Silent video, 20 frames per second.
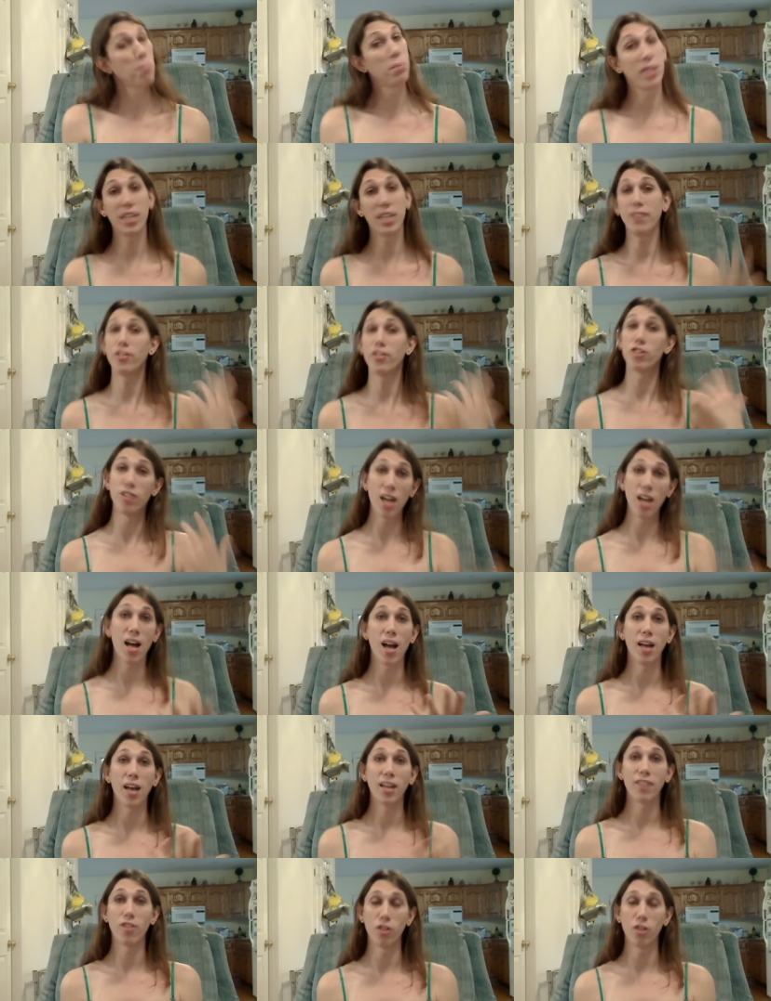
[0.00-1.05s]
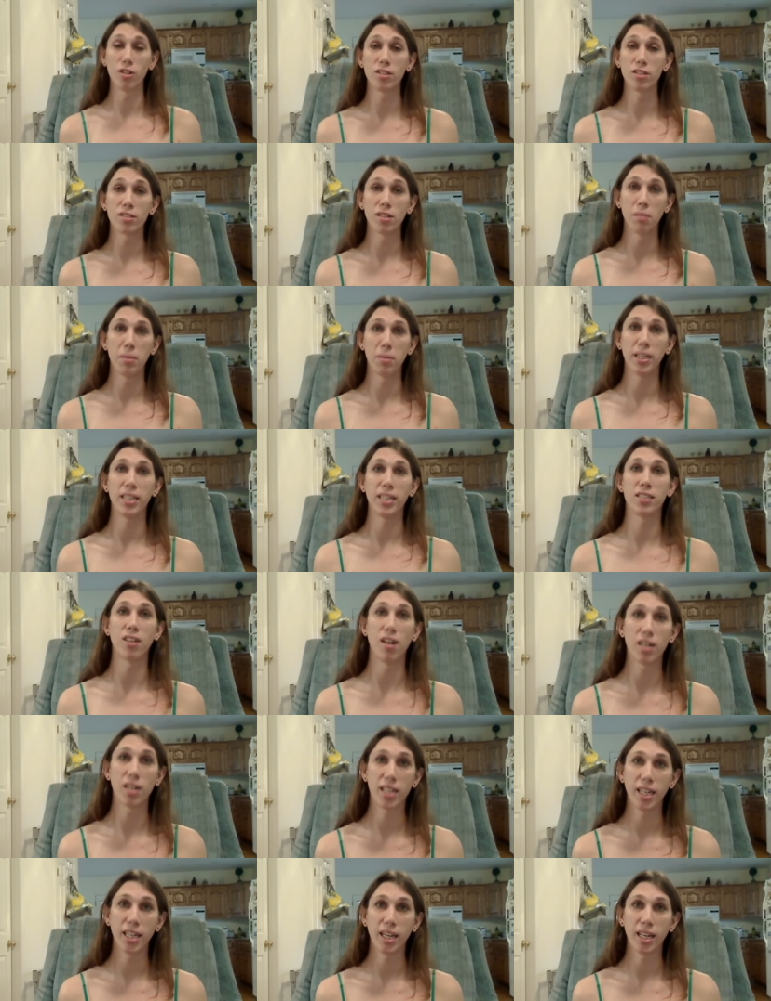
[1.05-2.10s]
believe it or not, I've heard somebody
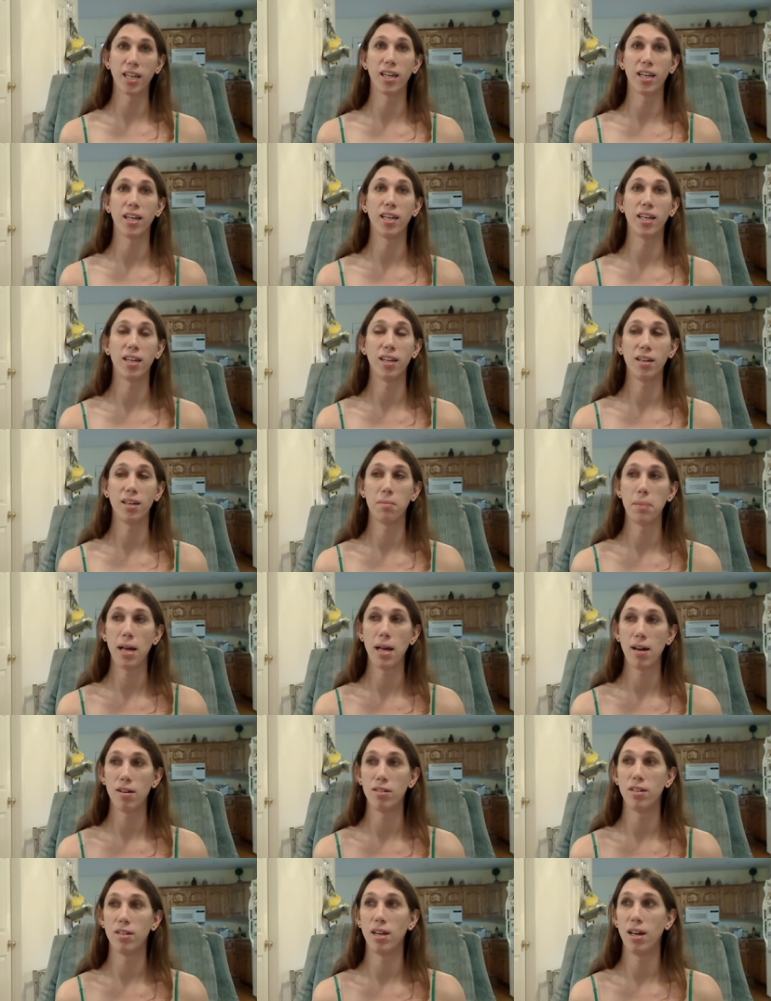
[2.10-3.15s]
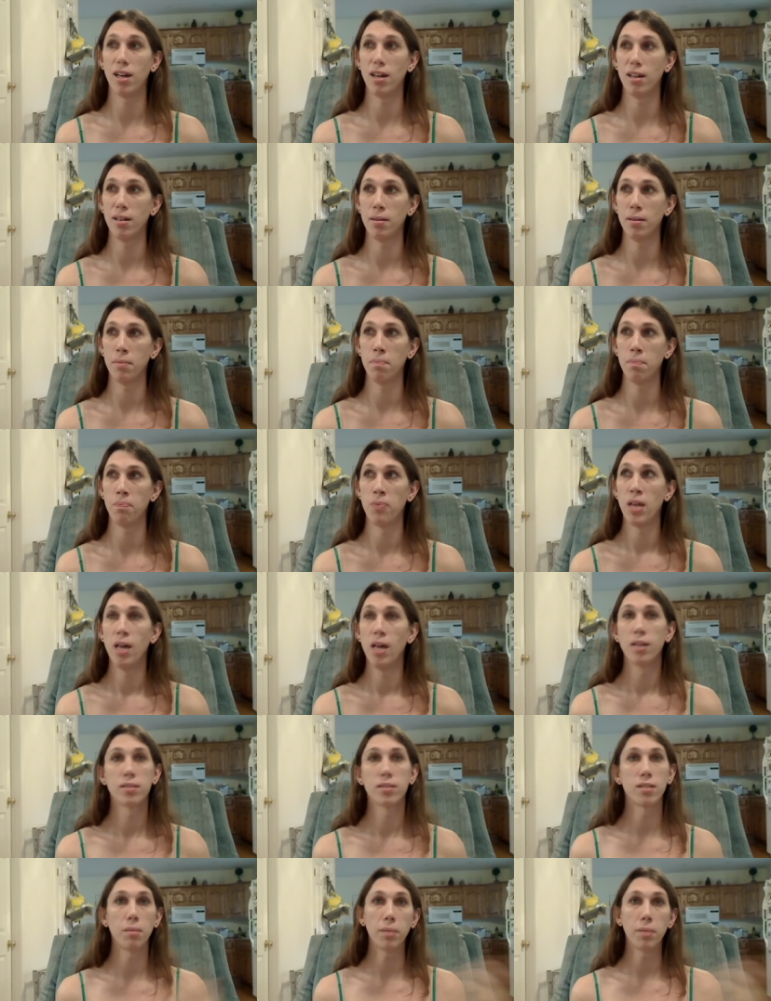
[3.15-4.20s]
talking about
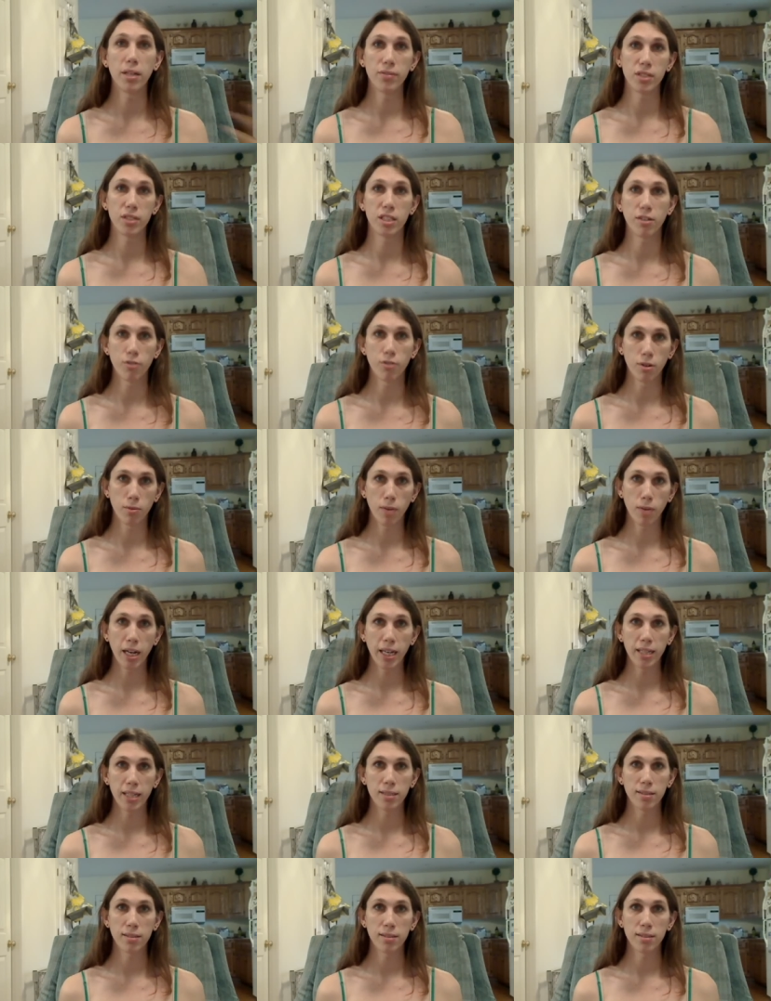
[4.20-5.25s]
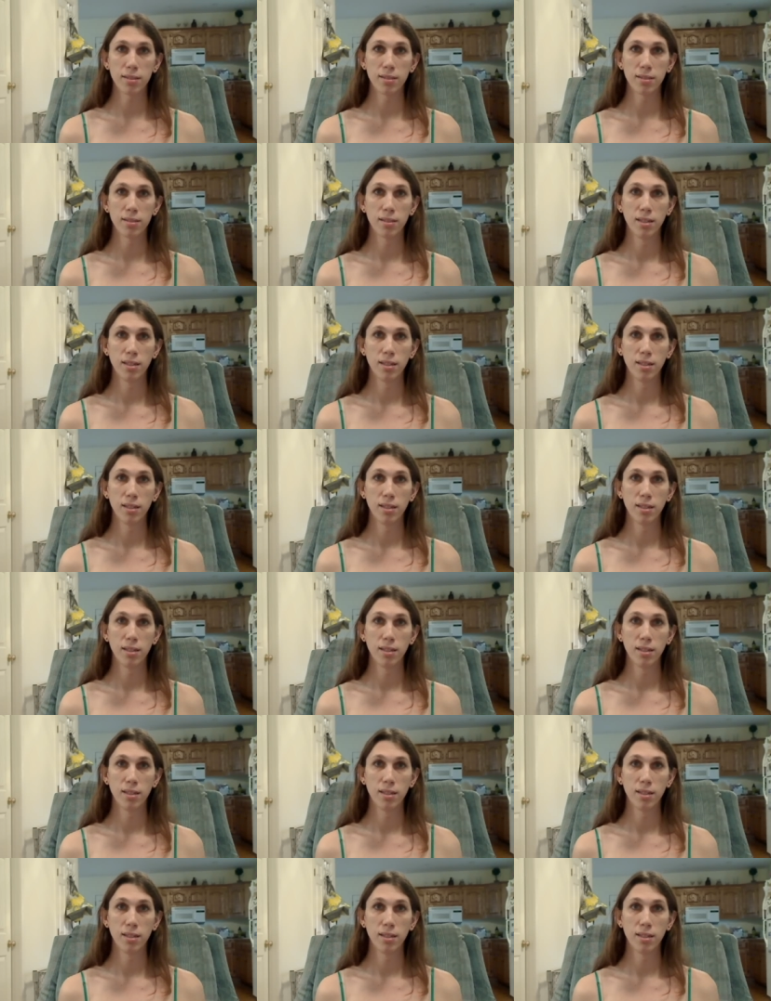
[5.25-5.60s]
somebody of a different race,